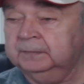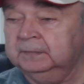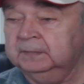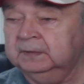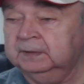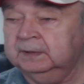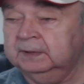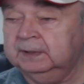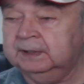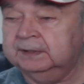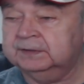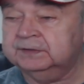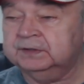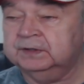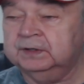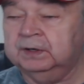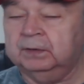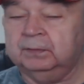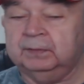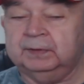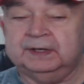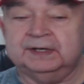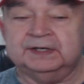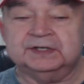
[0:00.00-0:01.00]
Yes,
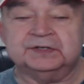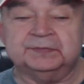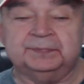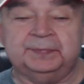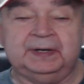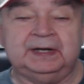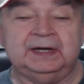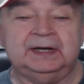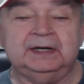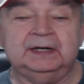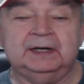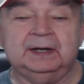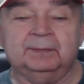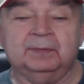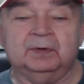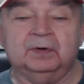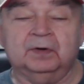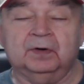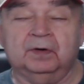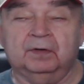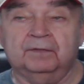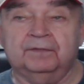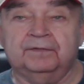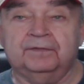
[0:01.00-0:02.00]
no, it is spinning
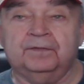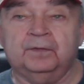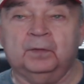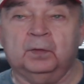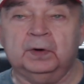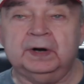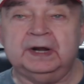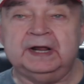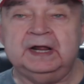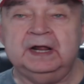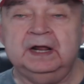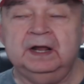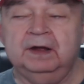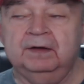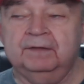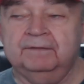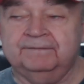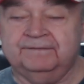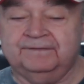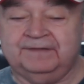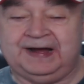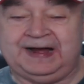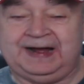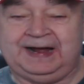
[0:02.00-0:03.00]
number
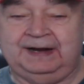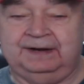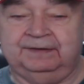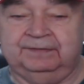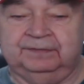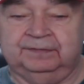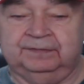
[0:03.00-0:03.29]
45.